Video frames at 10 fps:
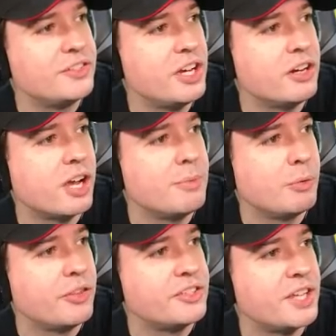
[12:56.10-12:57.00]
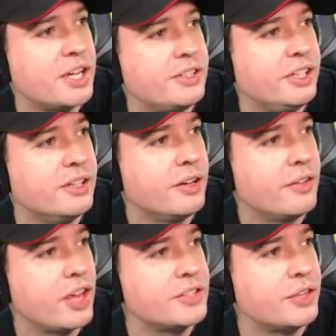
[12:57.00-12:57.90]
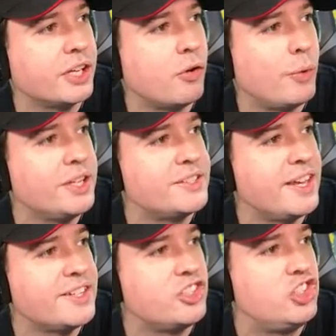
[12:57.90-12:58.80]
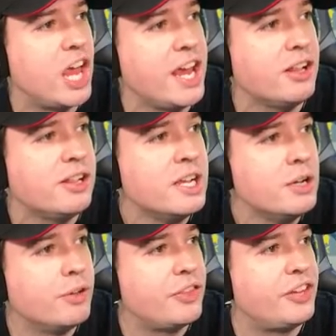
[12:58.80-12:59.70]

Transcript: there, coming with his ID. Thanks for the giveaway, he says. Jail with